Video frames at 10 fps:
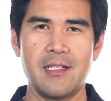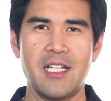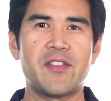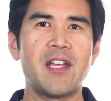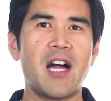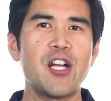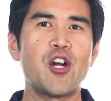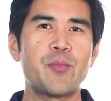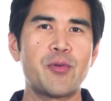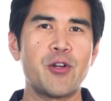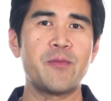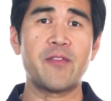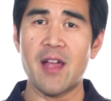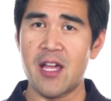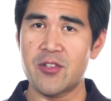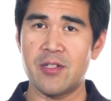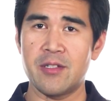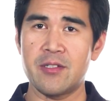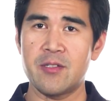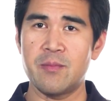If the IR probe
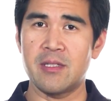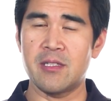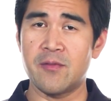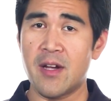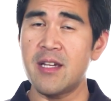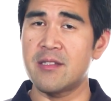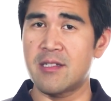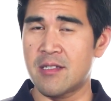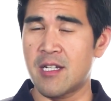flashes but the device does